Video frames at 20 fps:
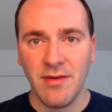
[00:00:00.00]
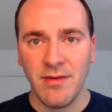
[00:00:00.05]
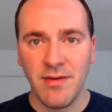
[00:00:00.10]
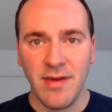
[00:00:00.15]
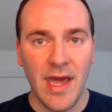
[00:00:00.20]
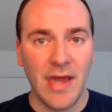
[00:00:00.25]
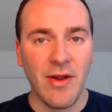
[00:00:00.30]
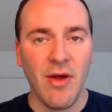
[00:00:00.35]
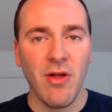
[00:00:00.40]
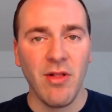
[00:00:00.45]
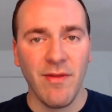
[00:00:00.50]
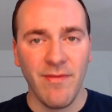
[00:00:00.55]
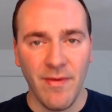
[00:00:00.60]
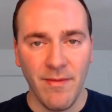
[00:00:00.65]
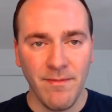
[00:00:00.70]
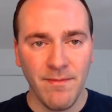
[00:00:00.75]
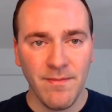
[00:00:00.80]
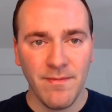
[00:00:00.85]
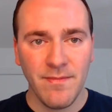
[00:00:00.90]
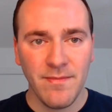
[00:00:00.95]
Not all of
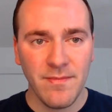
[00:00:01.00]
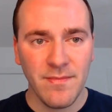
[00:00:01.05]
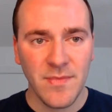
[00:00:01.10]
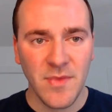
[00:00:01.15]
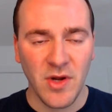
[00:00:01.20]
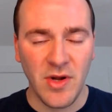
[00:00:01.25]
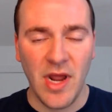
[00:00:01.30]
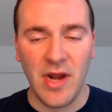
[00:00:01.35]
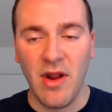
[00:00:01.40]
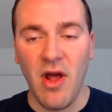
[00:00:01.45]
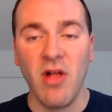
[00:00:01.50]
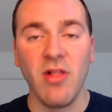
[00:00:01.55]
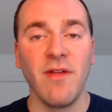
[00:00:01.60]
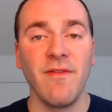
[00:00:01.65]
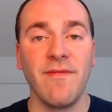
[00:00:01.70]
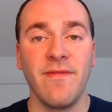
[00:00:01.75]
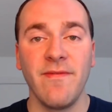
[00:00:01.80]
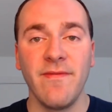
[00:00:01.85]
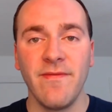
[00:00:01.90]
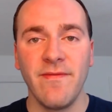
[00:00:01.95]
them, or not all
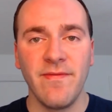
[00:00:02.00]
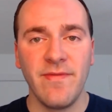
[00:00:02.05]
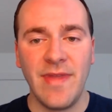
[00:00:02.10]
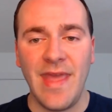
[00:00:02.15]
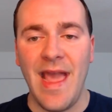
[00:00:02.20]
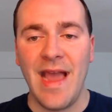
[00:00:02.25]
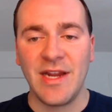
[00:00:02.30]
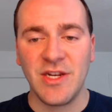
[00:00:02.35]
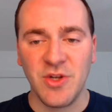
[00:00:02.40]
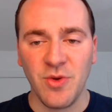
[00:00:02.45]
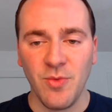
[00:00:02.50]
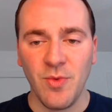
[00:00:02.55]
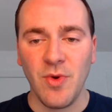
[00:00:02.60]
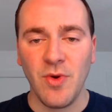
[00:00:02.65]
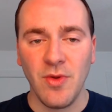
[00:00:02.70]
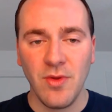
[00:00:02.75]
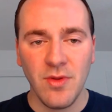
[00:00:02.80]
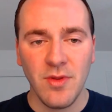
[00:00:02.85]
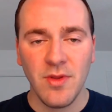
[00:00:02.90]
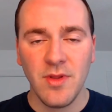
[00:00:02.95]
of the
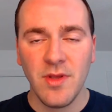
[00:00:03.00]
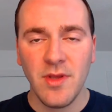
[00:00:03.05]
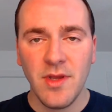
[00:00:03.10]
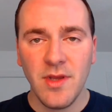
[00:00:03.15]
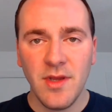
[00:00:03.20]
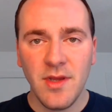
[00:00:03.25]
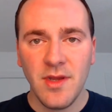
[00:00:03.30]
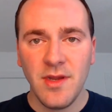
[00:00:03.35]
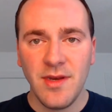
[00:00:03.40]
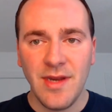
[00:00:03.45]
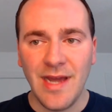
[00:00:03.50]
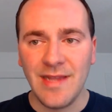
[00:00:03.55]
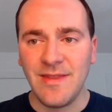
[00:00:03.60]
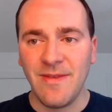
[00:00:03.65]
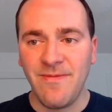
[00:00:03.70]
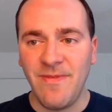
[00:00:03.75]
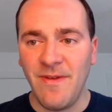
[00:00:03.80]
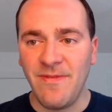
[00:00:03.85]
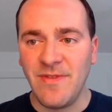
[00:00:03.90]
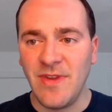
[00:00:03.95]
actual, not the
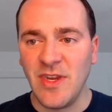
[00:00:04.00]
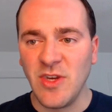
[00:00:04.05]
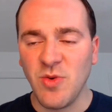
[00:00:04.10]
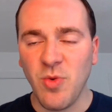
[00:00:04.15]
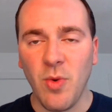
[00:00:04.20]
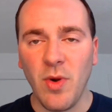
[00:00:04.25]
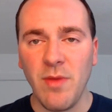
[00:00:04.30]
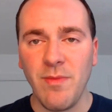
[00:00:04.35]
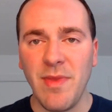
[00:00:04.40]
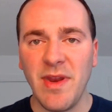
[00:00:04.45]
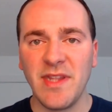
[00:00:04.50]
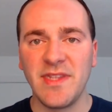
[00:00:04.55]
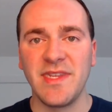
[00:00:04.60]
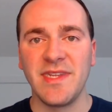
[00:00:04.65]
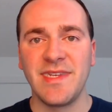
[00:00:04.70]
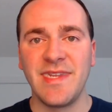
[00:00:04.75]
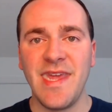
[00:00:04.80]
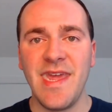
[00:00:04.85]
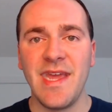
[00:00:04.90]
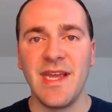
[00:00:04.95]
15-20 minutes it
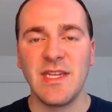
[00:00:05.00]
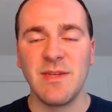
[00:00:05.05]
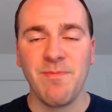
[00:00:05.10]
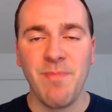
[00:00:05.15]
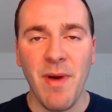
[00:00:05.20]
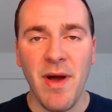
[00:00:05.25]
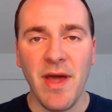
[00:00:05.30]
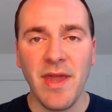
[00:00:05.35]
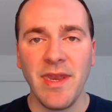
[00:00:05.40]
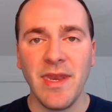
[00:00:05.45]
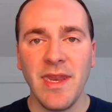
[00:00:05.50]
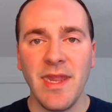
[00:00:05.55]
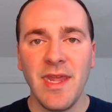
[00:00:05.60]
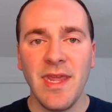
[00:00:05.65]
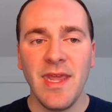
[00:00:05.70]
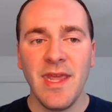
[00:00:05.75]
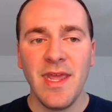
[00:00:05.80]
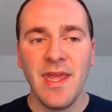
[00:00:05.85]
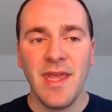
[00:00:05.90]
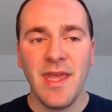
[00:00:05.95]
takes, but
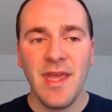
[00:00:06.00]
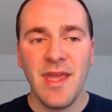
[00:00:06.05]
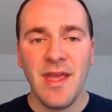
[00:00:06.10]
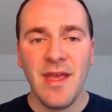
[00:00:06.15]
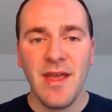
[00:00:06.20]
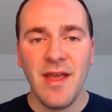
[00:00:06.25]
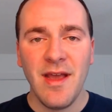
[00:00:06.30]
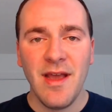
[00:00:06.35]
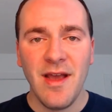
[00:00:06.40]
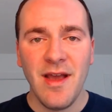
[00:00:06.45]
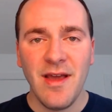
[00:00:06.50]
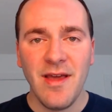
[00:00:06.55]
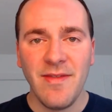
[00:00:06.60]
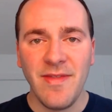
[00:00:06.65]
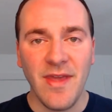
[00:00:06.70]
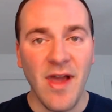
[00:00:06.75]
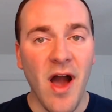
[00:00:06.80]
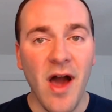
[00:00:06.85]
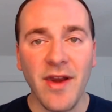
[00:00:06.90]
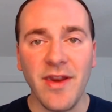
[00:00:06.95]
the
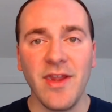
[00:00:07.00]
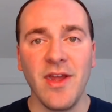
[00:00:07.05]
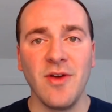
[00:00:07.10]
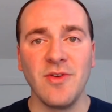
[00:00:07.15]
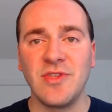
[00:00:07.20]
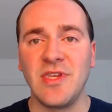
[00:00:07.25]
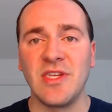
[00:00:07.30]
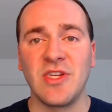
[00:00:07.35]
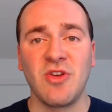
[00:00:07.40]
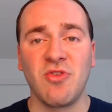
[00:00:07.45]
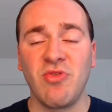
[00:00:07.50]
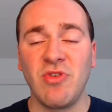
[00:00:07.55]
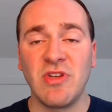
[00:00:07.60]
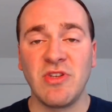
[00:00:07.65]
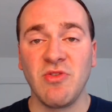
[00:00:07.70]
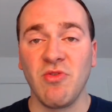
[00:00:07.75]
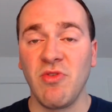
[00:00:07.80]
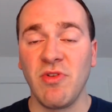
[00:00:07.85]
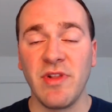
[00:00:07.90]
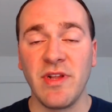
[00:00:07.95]
audio is as
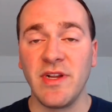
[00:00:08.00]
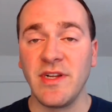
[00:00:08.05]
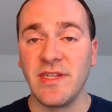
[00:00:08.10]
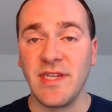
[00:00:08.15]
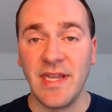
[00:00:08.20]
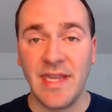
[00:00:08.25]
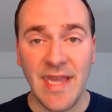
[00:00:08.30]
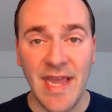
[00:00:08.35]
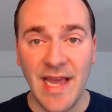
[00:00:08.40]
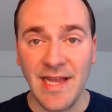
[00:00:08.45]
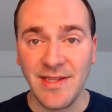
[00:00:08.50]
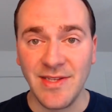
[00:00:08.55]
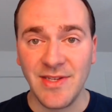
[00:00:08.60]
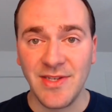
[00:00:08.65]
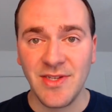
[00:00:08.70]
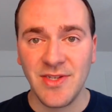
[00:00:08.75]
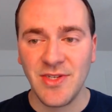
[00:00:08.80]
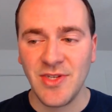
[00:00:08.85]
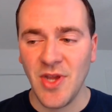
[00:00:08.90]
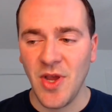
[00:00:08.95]
crystal clear as it gets.
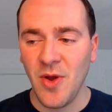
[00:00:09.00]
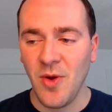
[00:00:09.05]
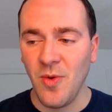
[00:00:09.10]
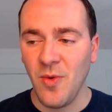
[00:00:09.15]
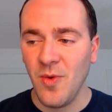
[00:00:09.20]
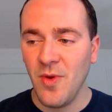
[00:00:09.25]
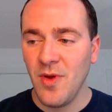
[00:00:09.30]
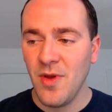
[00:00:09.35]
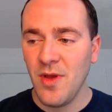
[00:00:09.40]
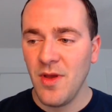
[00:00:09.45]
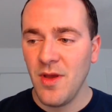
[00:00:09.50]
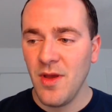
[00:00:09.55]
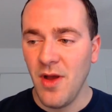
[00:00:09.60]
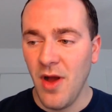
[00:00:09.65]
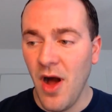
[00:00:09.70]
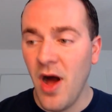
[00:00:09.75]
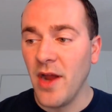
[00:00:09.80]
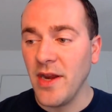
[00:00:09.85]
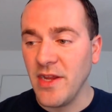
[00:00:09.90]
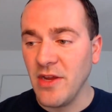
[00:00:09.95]
So
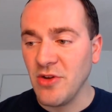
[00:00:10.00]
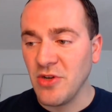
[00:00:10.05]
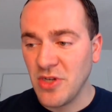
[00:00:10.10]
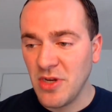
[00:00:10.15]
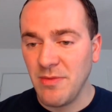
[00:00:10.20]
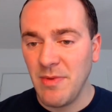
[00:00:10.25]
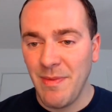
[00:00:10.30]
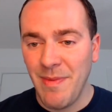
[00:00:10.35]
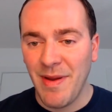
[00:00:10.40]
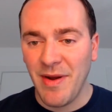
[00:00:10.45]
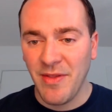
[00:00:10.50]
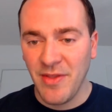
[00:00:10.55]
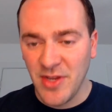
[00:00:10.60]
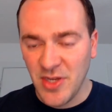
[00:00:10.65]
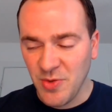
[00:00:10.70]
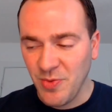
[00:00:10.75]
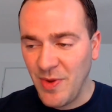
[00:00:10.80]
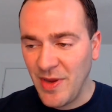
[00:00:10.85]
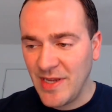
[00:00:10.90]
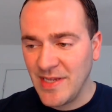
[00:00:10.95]
audio should be better this
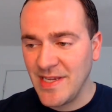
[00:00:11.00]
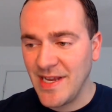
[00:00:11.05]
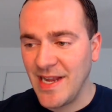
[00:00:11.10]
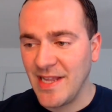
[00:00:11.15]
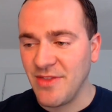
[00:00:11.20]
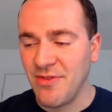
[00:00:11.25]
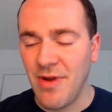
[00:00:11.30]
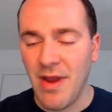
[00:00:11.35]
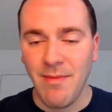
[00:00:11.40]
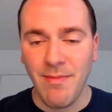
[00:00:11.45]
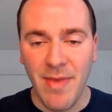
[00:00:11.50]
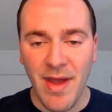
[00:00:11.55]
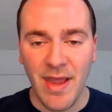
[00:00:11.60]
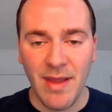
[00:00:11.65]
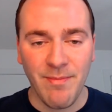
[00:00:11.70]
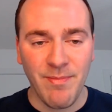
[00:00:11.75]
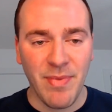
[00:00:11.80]
week because I got the right mic.